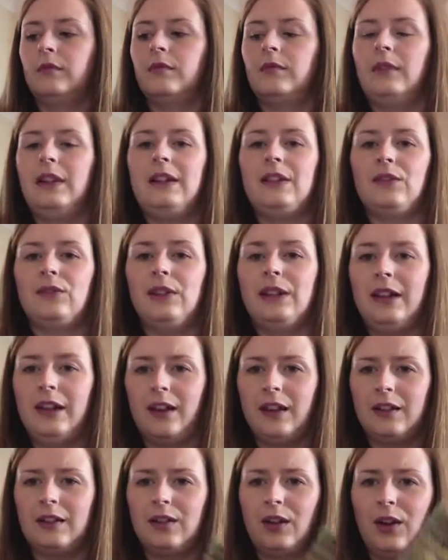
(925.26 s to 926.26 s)
These are really
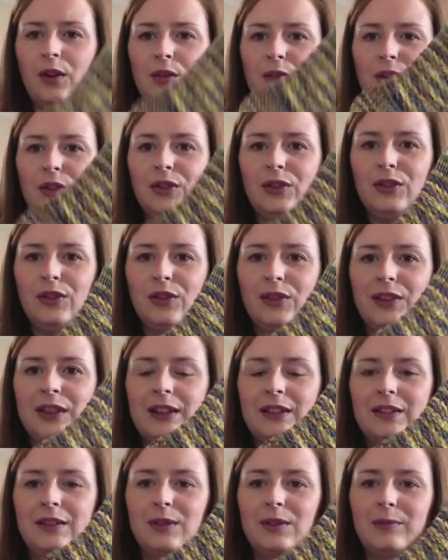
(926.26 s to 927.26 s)
hard to hold on to,
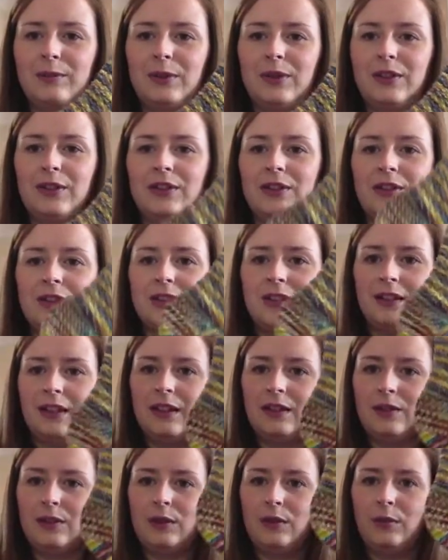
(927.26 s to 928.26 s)
these sock blockers, because they
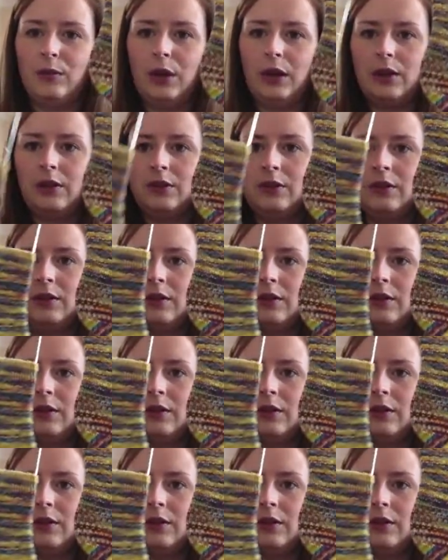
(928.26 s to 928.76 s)
sort of wiggle.